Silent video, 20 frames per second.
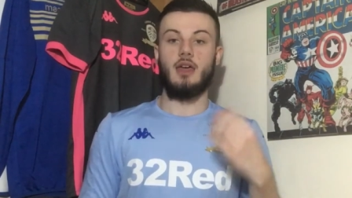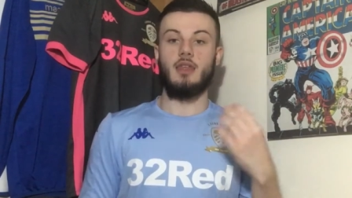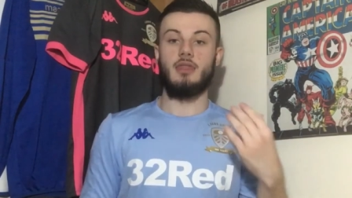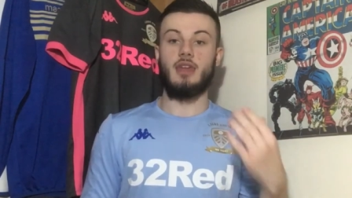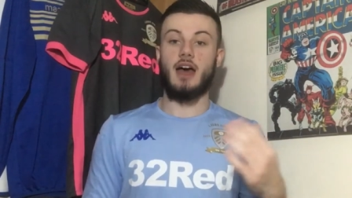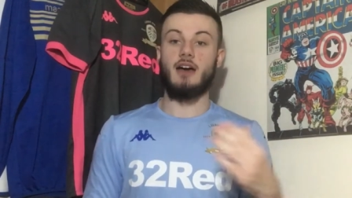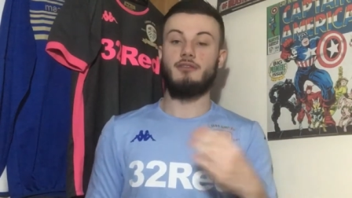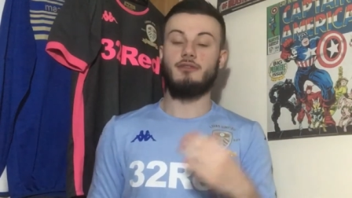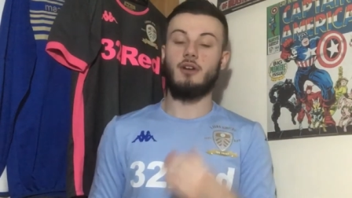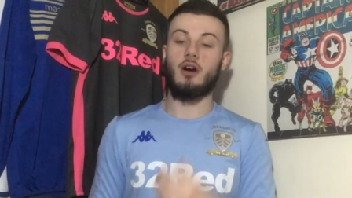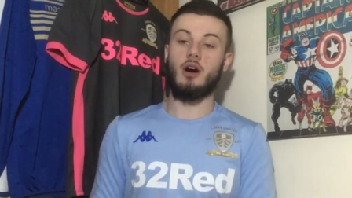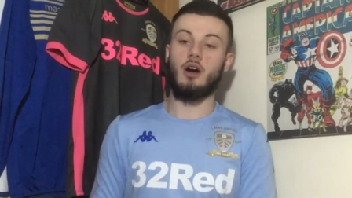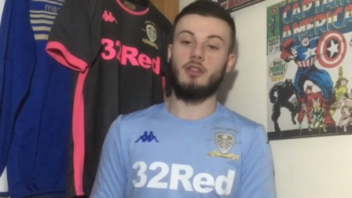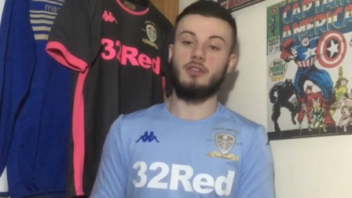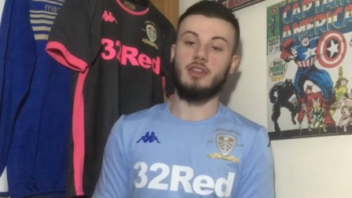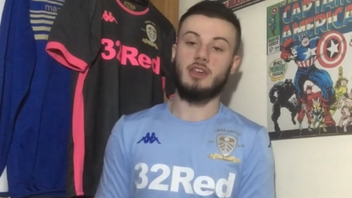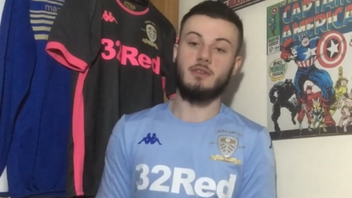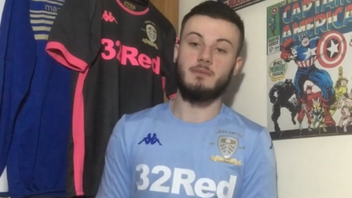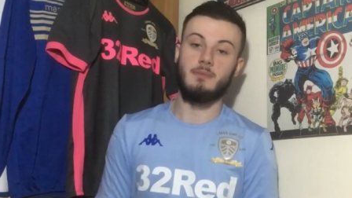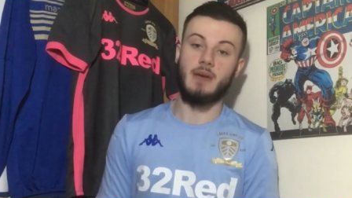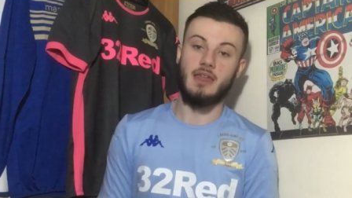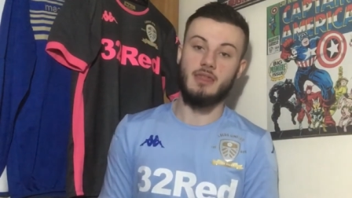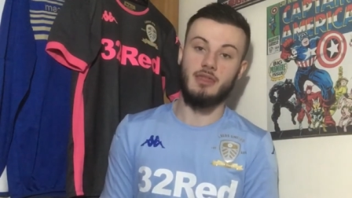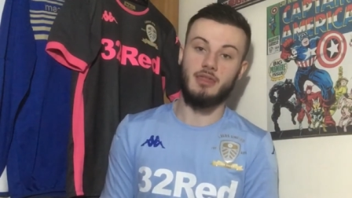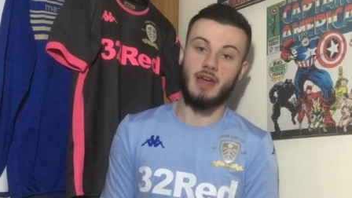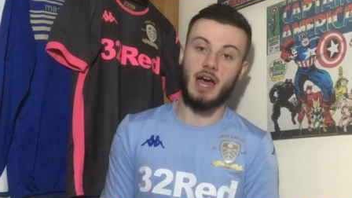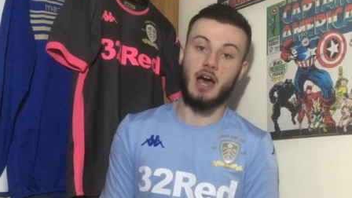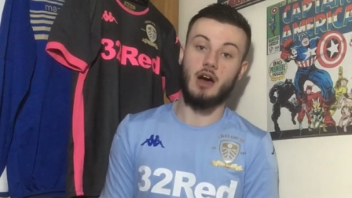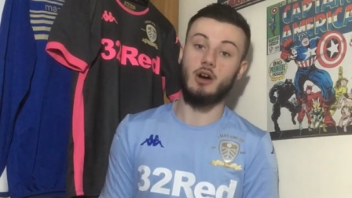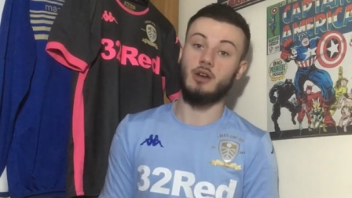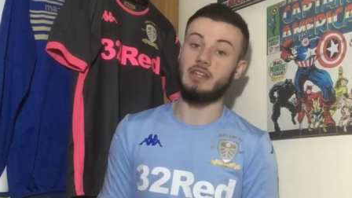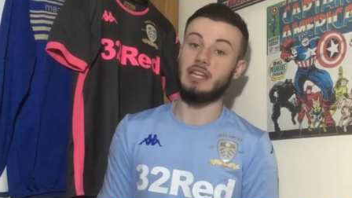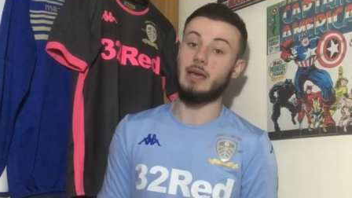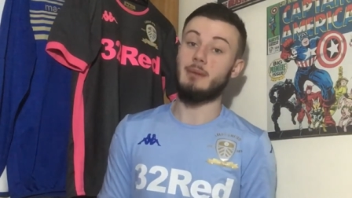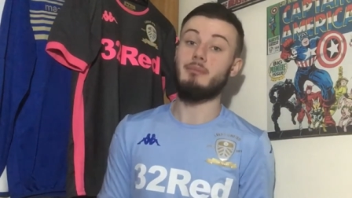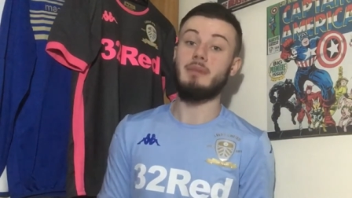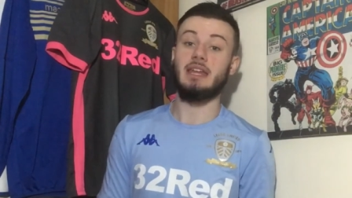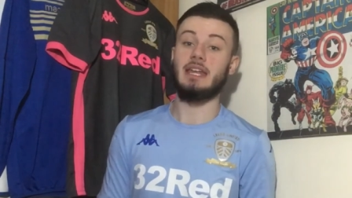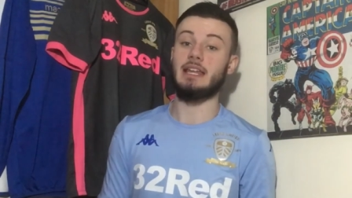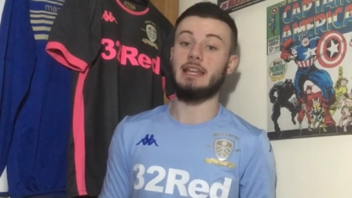Therefore, this meant that only a
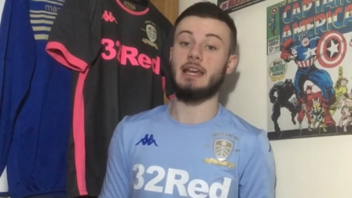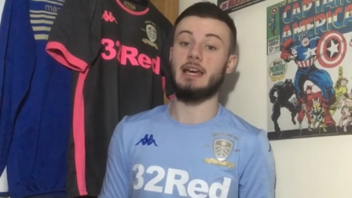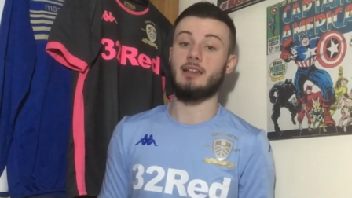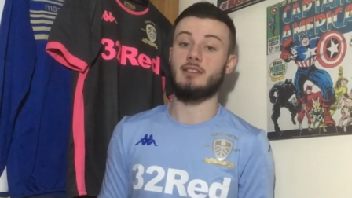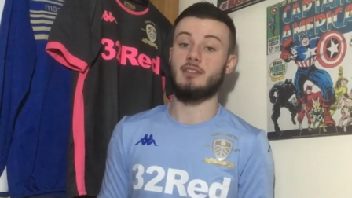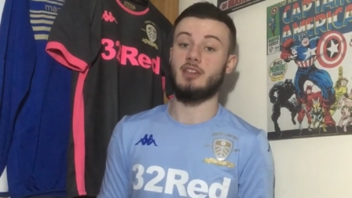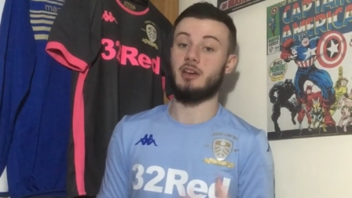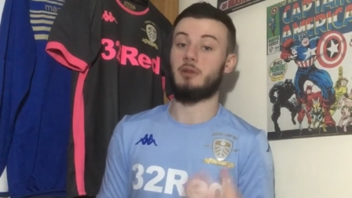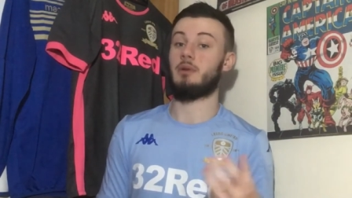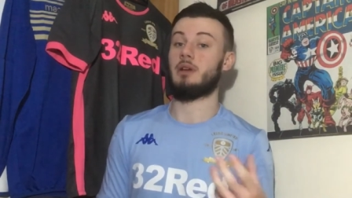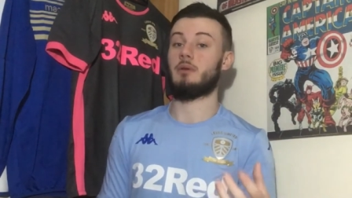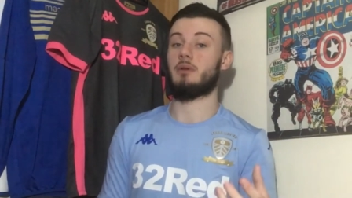minute later we